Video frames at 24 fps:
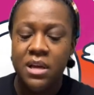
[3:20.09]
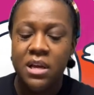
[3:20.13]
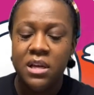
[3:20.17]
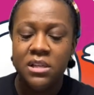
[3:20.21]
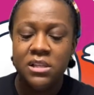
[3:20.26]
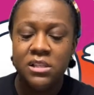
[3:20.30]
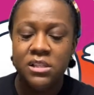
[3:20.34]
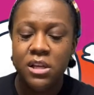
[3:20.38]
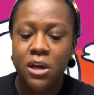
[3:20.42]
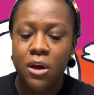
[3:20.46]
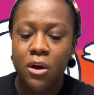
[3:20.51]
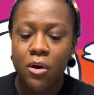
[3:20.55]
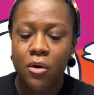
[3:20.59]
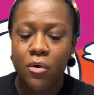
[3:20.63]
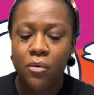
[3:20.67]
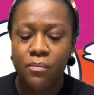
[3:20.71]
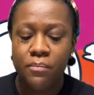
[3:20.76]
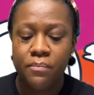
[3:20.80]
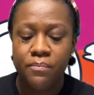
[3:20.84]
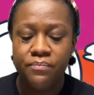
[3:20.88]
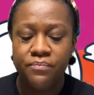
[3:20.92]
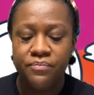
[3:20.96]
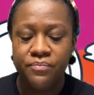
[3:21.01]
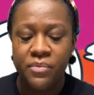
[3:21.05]
So
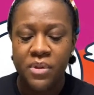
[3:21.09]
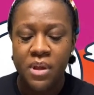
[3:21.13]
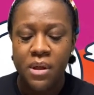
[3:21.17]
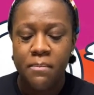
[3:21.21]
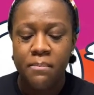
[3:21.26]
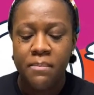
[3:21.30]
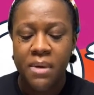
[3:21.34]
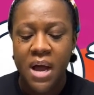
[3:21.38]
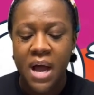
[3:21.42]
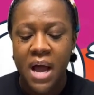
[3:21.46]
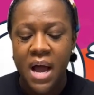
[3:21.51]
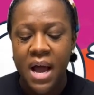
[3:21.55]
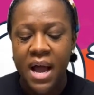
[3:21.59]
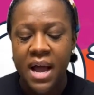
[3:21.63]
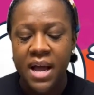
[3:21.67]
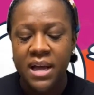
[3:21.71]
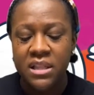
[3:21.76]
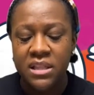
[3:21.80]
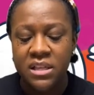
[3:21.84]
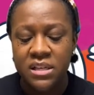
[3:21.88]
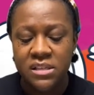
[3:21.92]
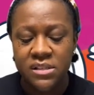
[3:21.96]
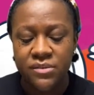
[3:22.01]
behind this